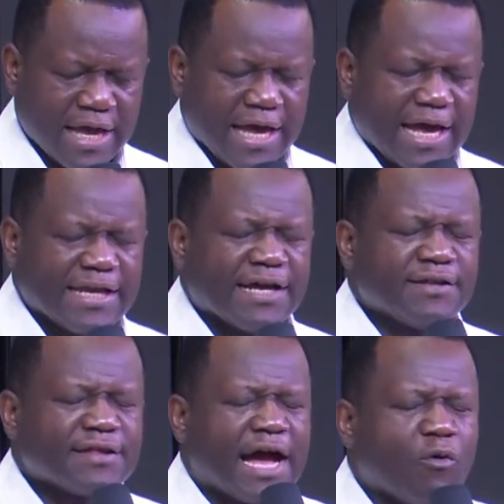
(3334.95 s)
And that is
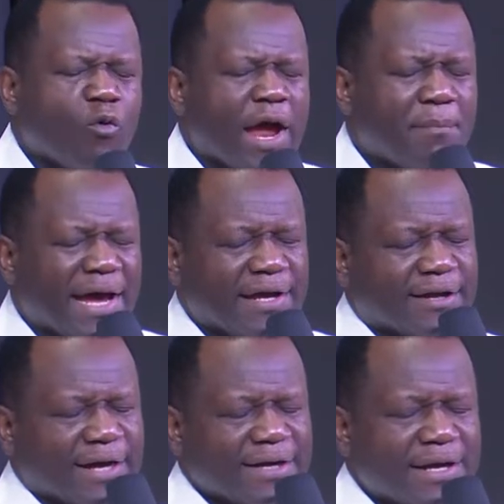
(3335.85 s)
where my
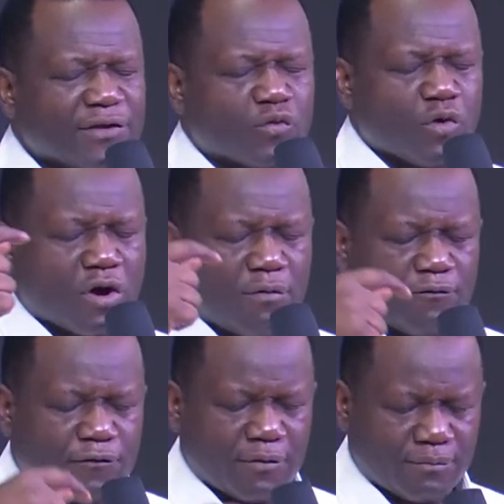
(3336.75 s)
greatness will come from.